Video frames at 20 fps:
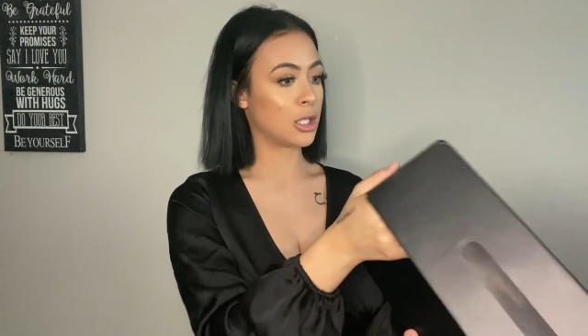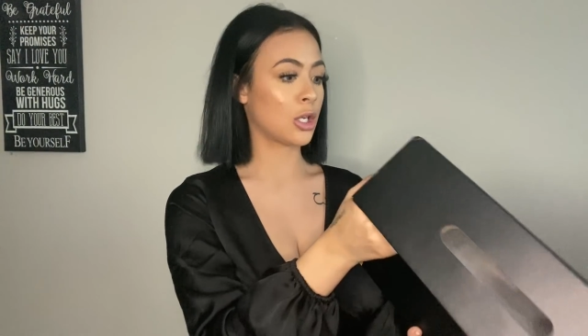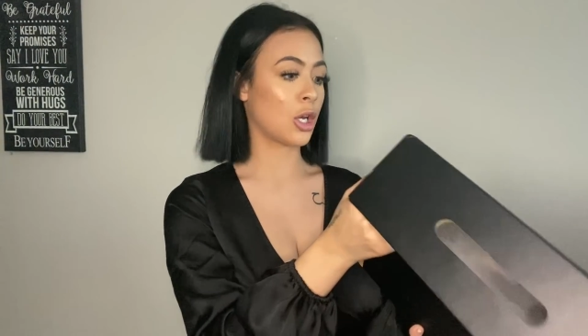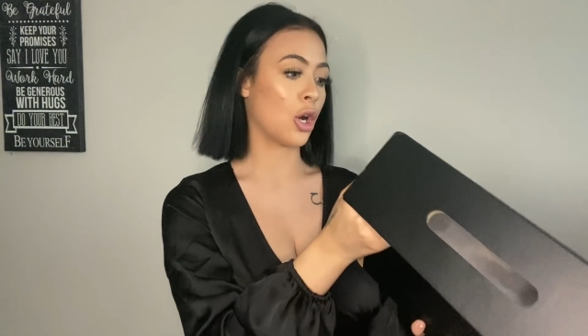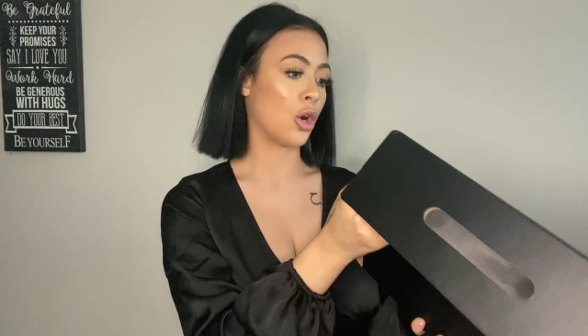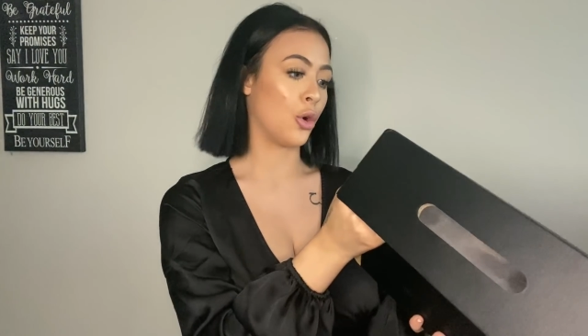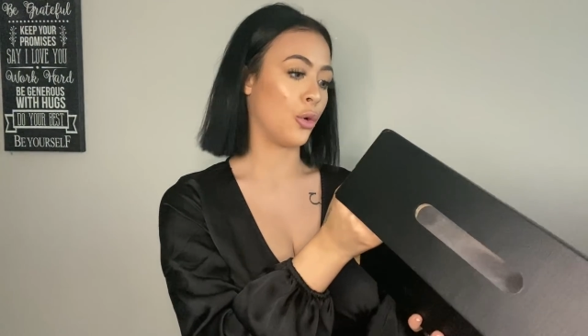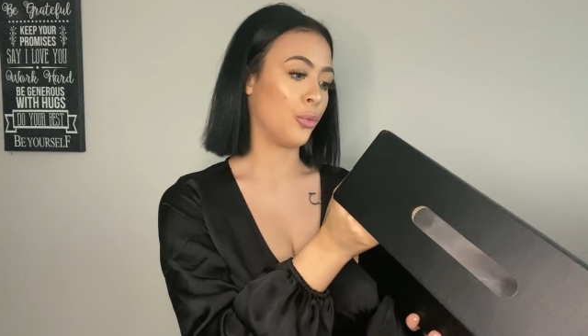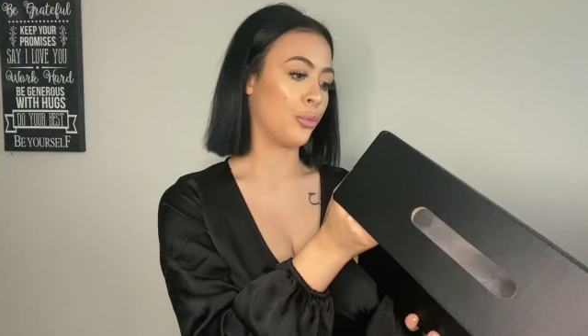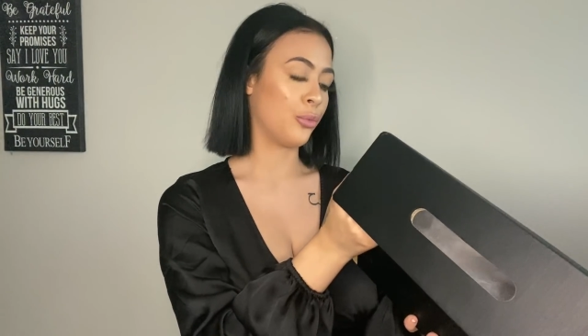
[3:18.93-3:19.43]

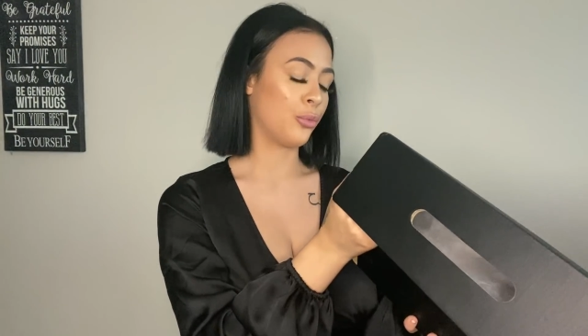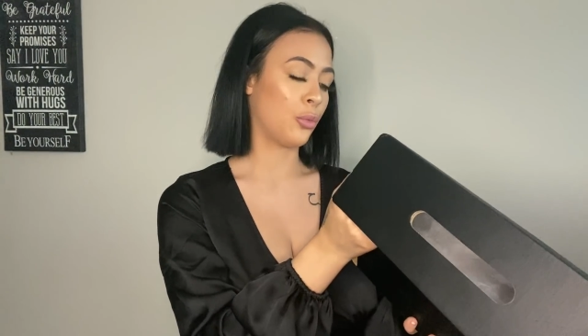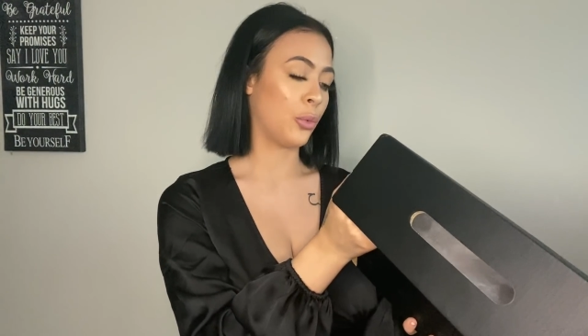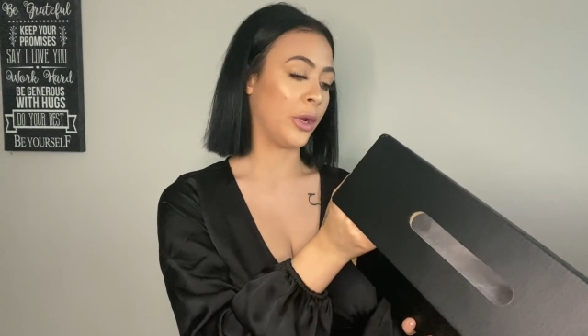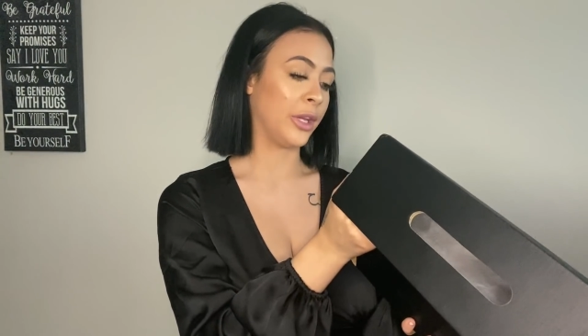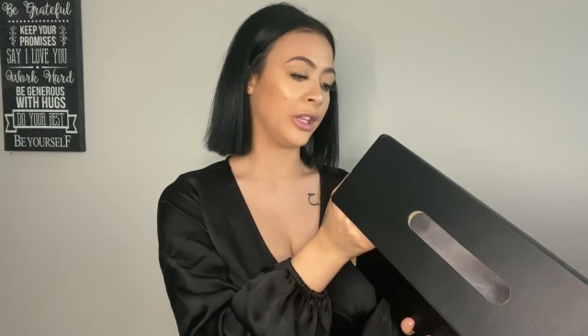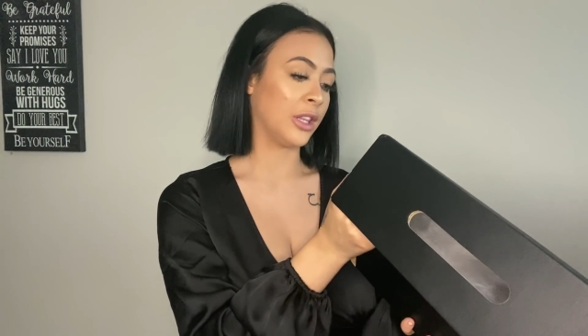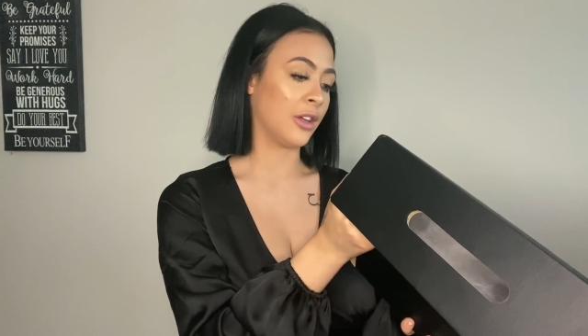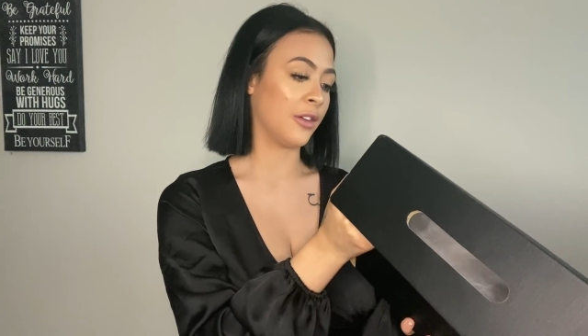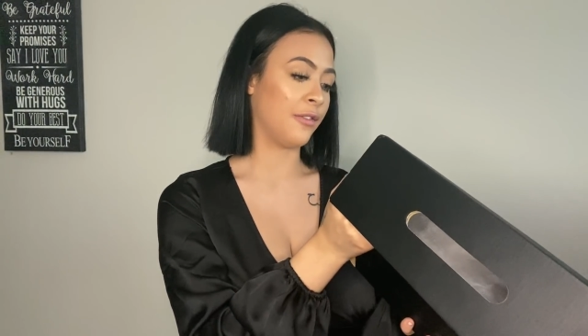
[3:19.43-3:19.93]
Oh,
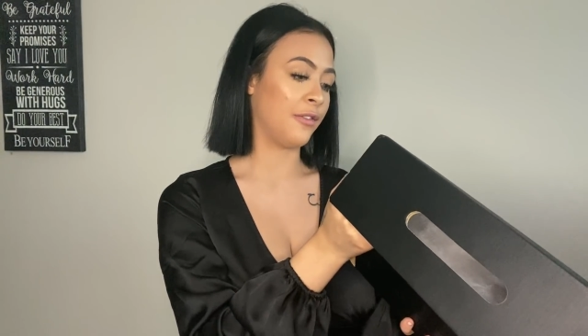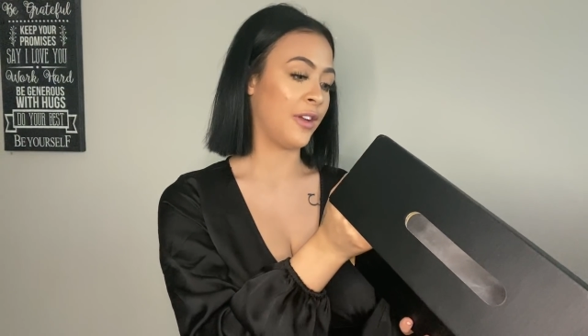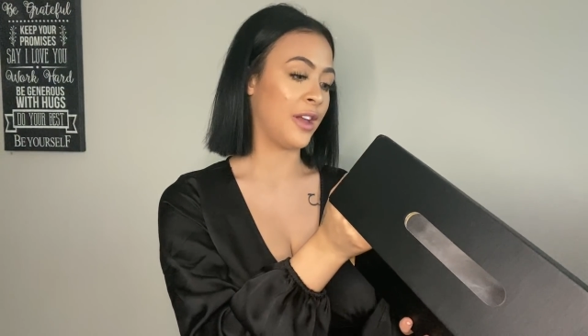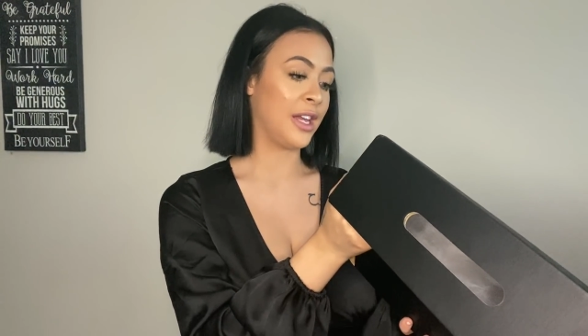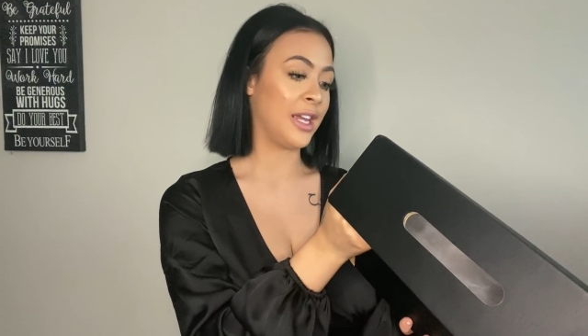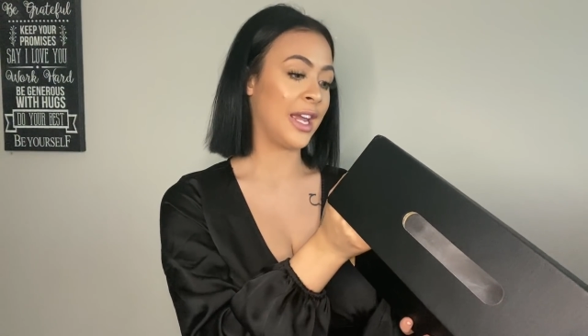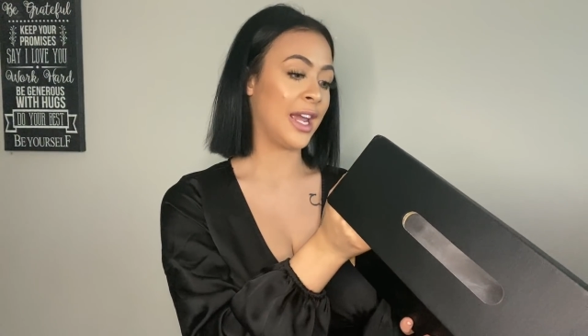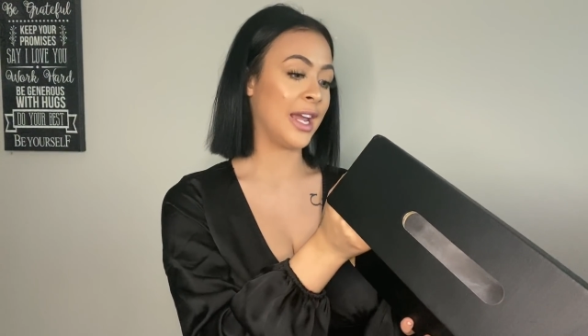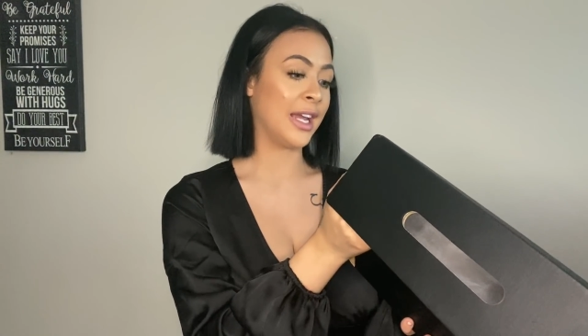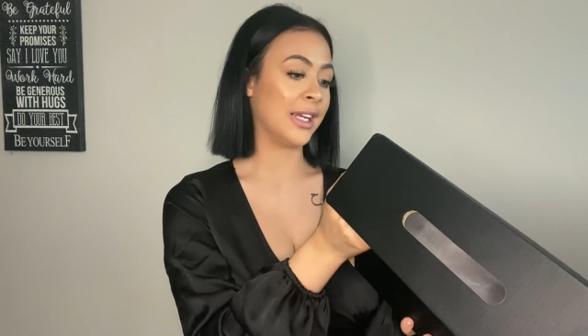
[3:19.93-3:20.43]
wait, the
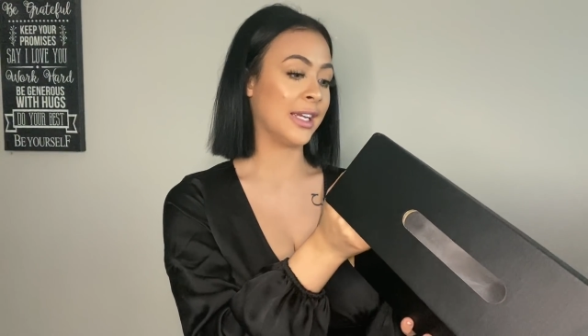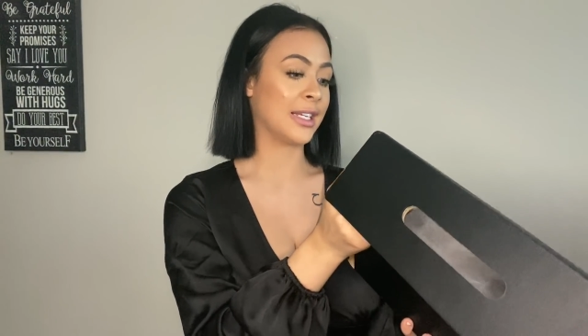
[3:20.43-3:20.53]
Vacay